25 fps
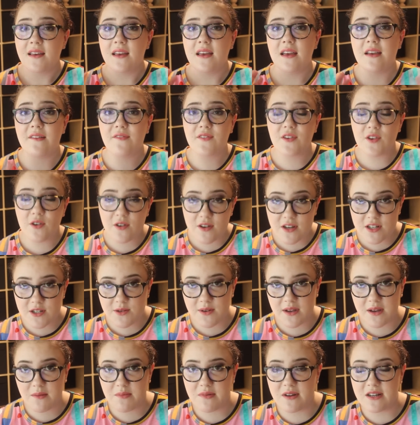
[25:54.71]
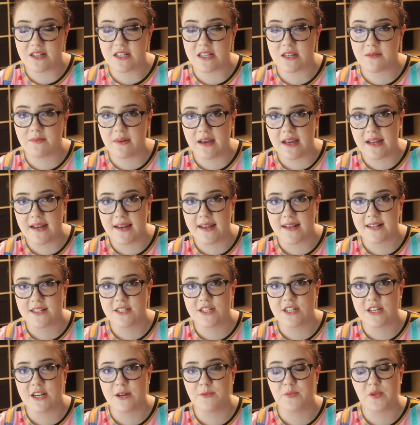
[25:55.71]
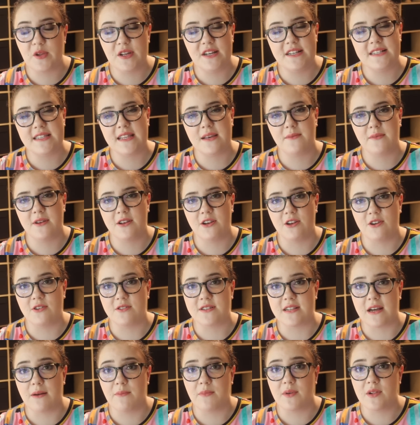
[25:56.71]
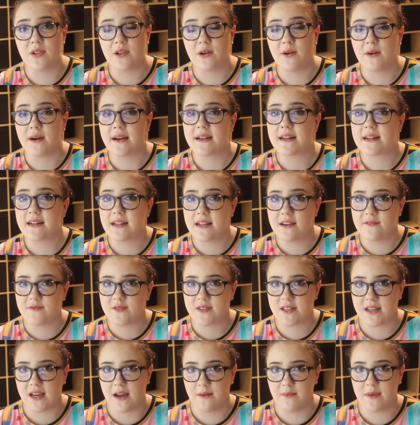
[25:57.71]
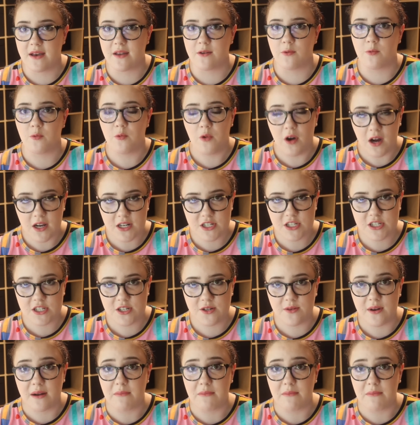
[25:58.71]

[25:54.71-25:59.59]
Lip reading: If you're doing a project pan next year, please let me know down below. I'd love to come and watch you.